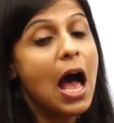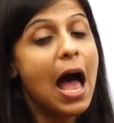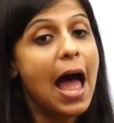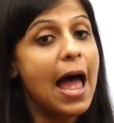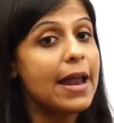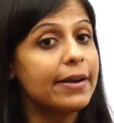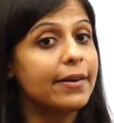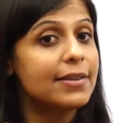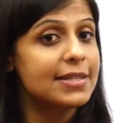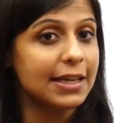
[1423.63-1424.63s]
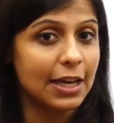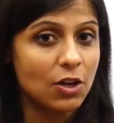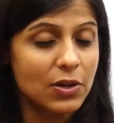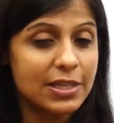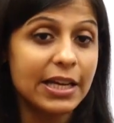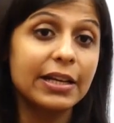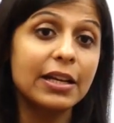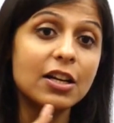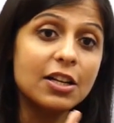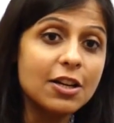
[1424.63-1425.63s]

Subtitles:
and secondary sector,